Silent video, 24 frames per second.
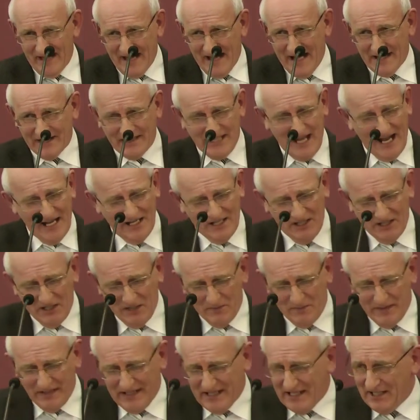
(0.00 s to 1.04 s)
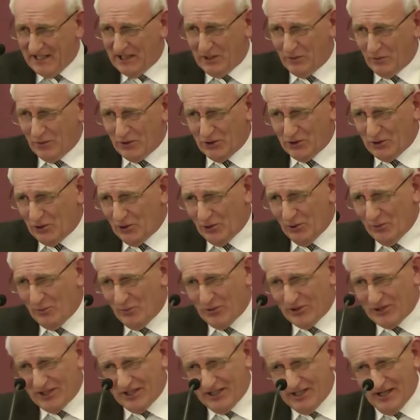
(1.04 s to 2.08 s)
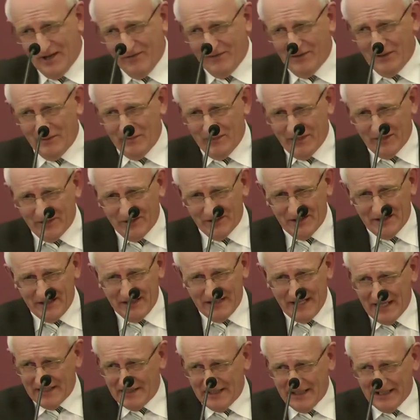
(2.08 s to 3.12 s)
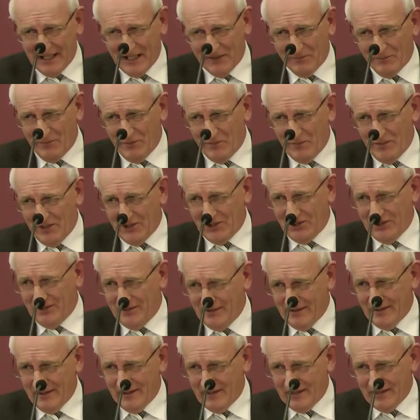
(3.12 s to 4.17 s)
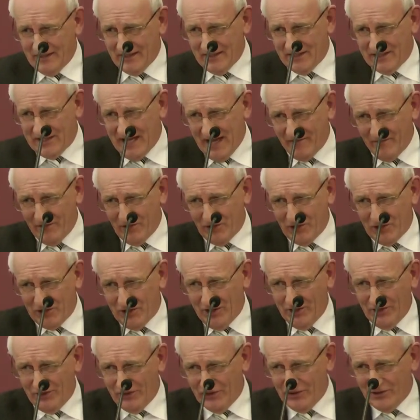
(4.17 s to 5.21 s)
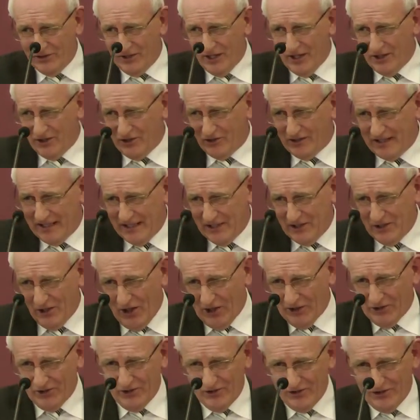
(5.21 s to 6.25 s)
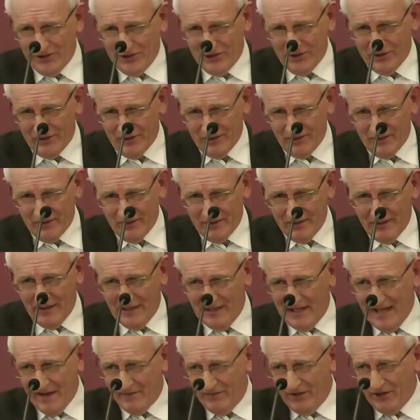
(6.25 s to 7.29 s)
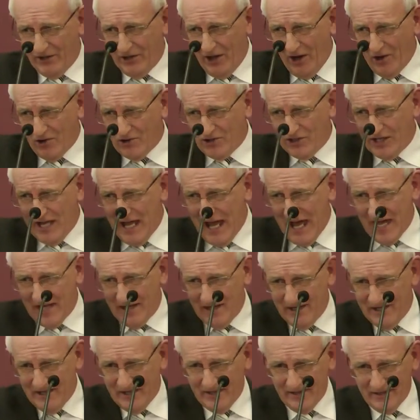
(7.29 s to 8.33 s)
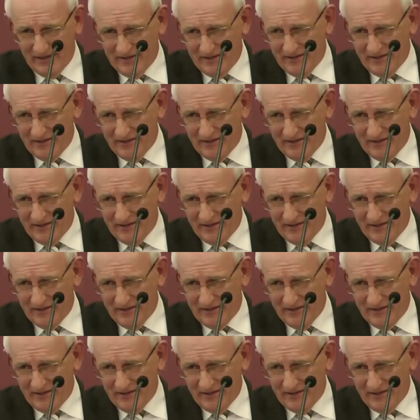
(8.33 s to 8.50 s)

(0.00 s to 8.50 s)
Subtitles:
I'll tell you, the beginning with Job was the devil because he'd had to get permission. 7 sons, 3 daughters. 11,000 head.